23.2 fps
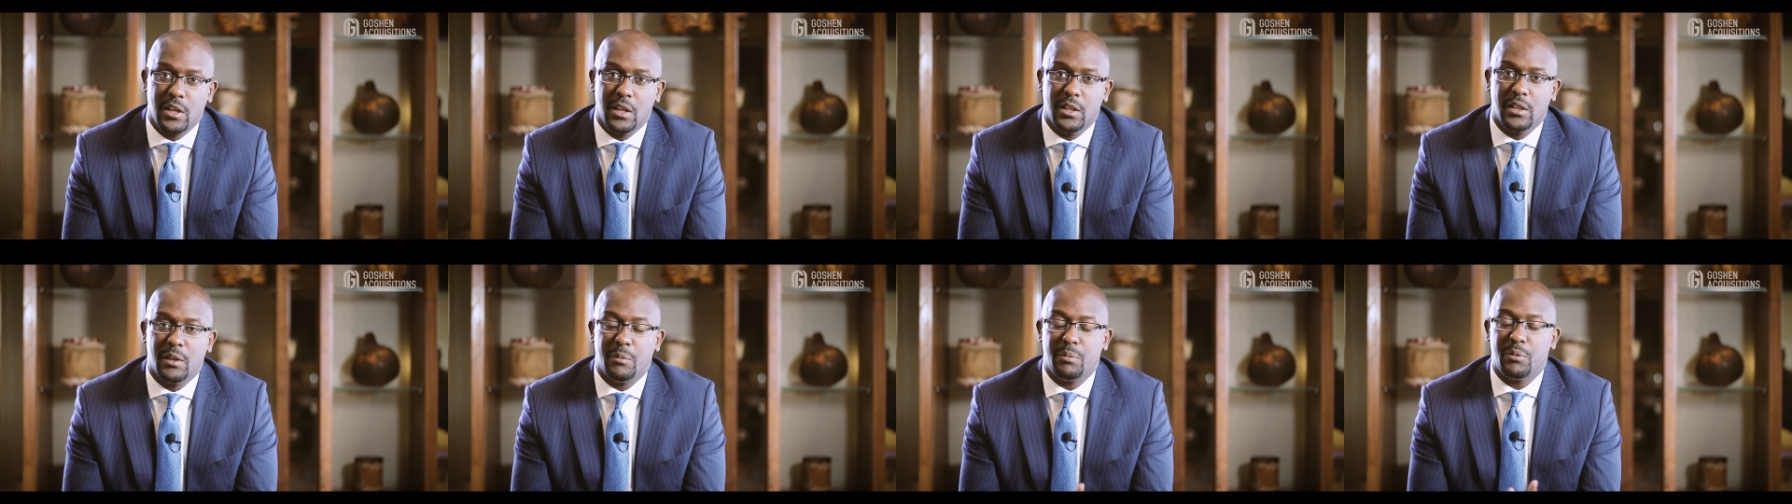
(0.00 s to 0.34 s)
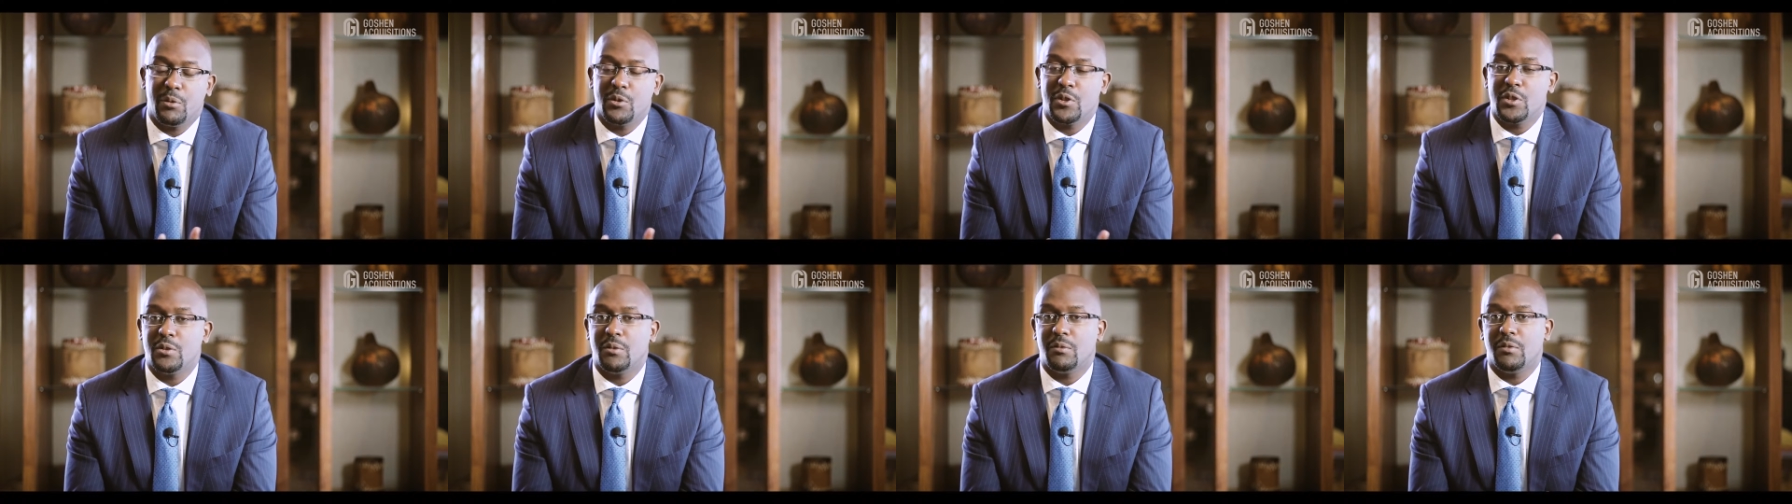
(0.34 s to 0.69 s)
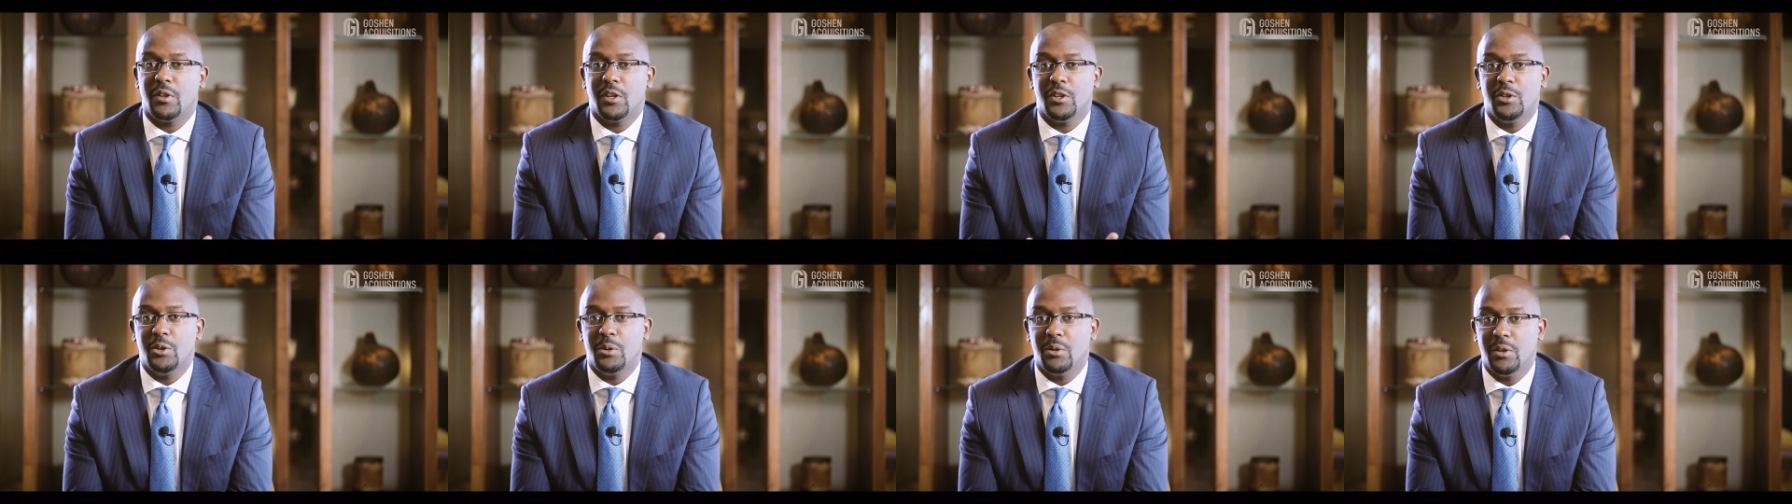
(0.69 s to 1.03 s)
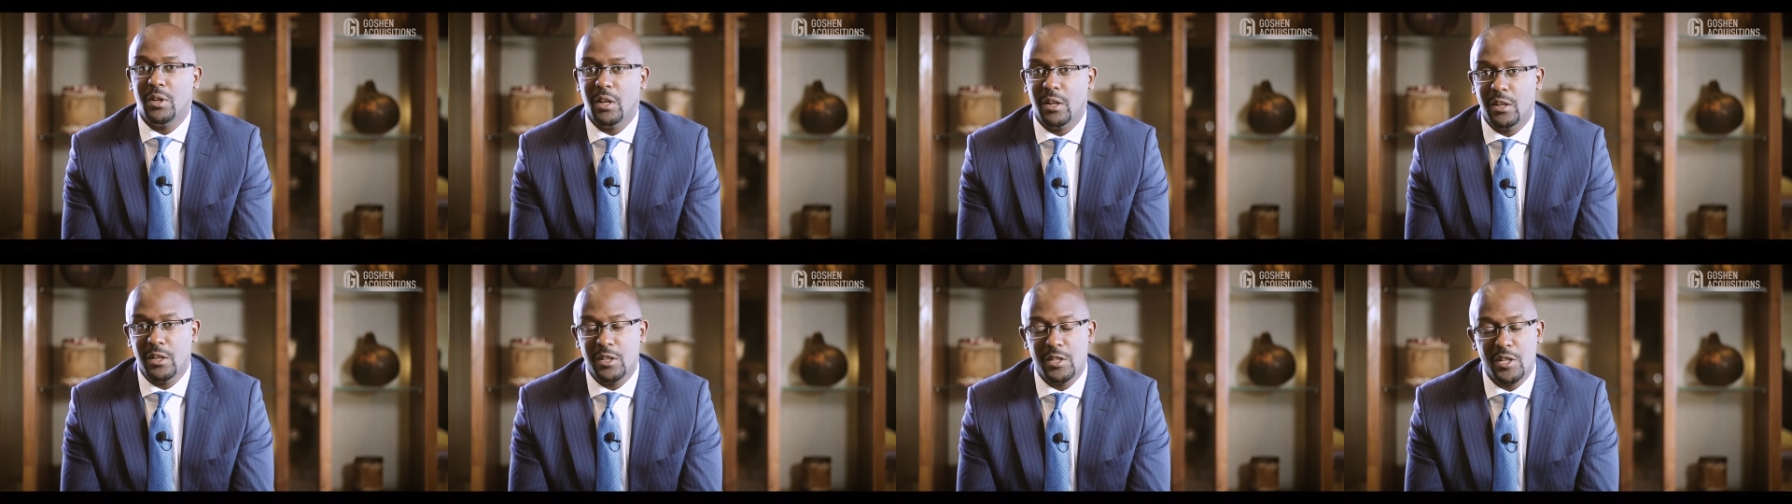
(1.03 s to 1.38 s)
in the process of the due
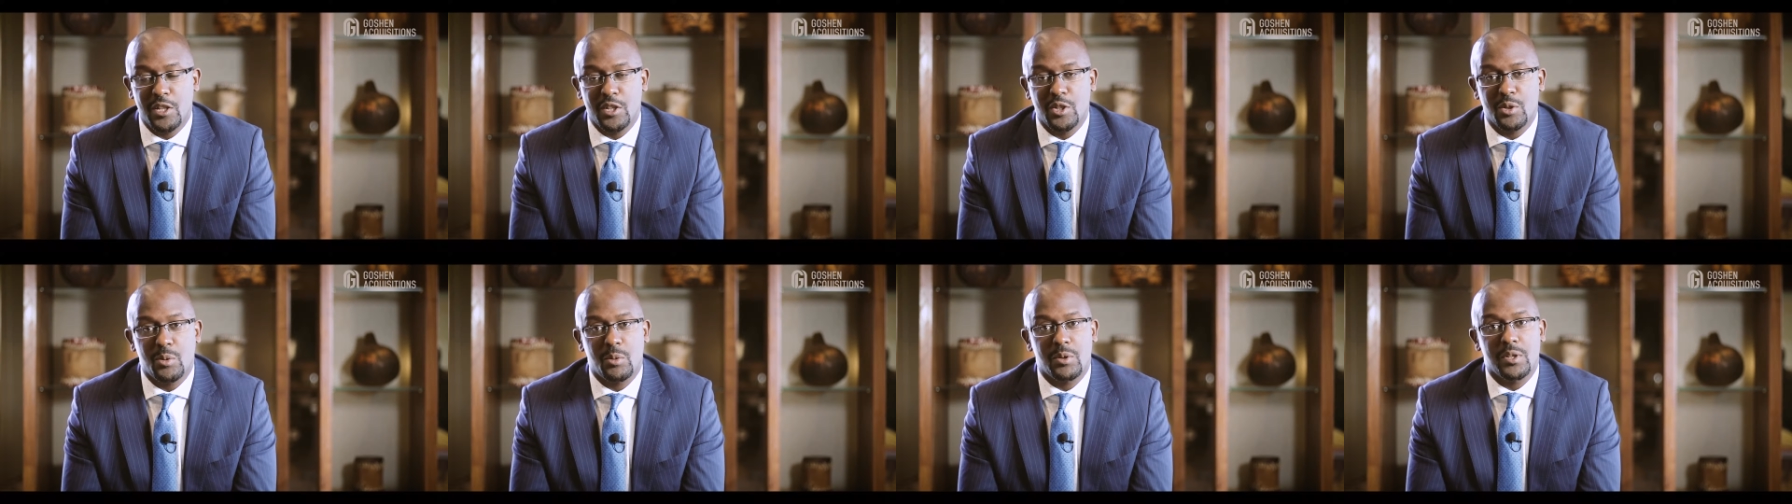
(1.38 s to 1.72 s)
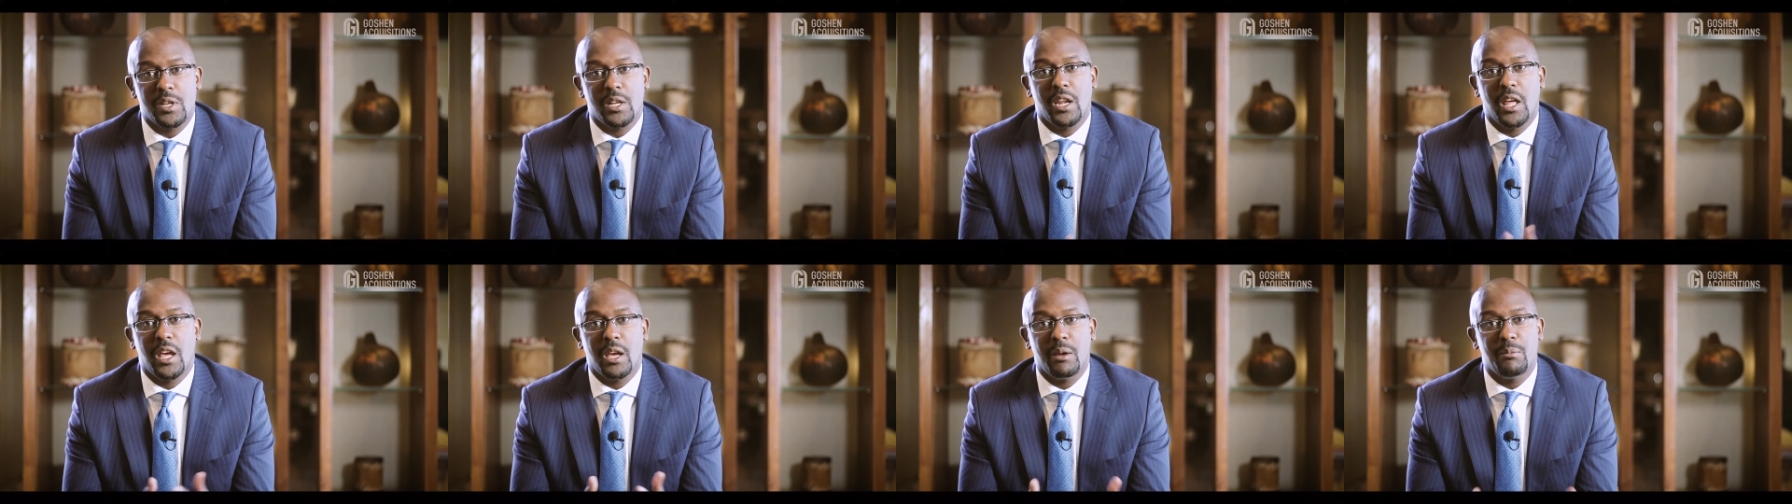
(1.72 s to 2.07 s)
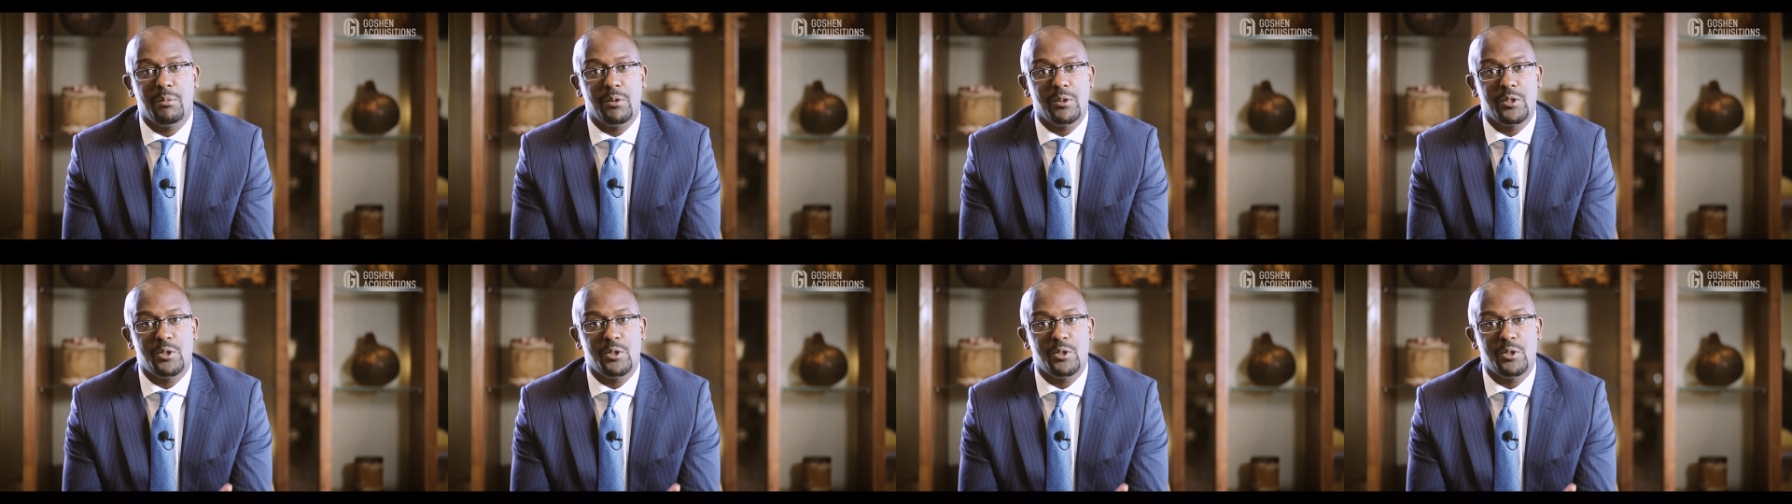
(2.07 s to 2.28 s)
diligence, was unable